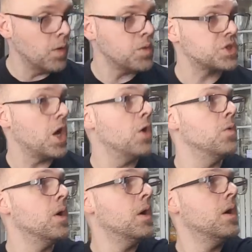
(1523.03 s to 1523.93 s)
And
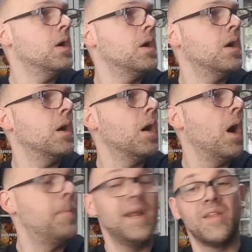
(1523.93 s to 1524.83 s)
also
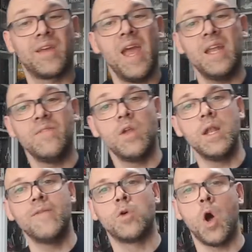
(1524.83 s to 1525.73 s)
Billy the Kid, even though
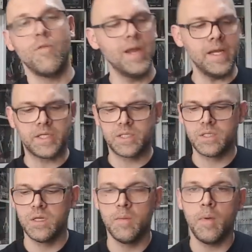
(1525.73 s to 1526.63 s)
it never got a
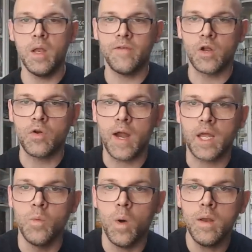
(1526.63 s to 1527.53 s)
release. But another
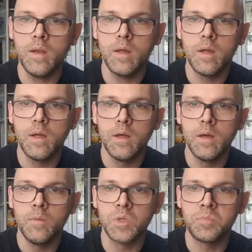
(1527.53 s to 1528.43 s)
cracking one
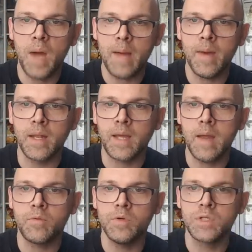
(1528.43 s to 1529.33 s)
was Batman the
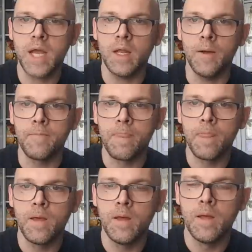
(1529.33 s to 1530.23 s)
Caped Crusader.
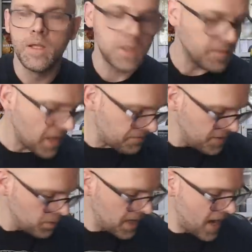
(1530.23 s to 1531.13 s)
So I
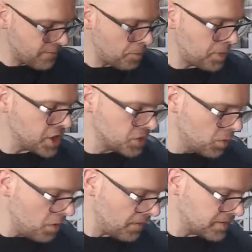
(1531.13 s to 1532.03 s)
definitely would have Operation Wolf.